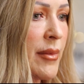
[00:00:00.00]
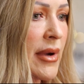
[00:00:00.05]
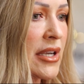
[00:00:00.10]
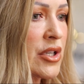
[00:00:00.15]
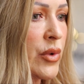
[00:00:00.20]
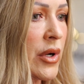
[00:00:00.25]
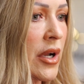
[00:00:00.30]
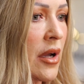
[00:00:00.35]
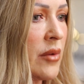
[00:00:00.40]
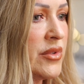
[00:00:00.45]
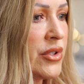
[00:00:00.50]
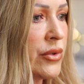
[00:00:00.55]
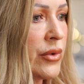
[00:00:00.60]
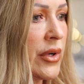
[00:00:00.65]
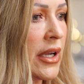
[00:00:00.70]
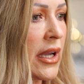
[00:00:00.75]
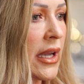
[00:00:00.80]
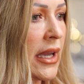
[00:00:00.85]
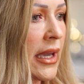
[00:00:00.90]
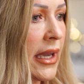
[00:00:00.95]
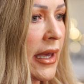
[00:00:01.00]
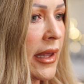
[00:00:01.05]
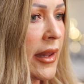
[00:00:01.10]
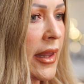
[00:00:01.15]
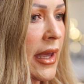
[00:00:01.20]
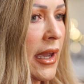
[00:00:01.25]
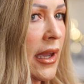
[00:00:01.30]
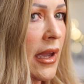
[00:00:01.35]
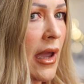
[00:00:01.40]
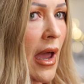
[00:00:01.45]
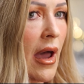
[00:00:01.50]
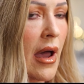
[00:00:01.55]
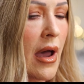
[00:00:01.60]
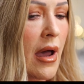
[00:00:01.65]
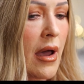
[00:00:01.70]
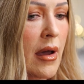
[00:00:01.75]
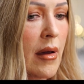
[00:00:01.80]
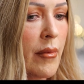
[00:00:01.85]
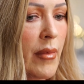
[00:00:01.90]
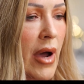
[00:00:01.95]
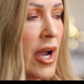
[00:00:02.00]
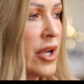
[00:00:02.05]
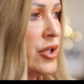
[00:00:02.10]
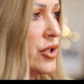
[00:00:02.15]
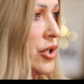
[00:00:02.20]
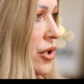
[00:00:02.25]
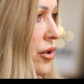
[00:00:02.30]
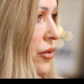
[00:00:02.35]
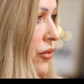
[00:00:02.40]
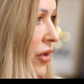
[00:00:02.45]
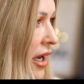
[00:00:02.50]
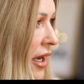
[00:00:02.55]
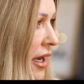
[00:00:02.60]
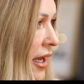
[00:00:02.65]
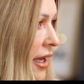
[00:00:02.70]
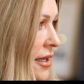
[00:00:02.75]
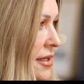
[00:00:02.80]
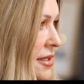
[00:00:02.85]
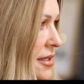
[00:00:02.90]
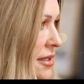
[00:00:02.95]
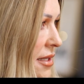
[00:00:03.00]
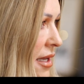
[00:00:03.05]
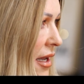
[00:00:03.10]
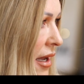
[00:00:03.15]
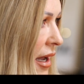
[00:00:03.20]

much when I'm doing a healing. Um, I do readings.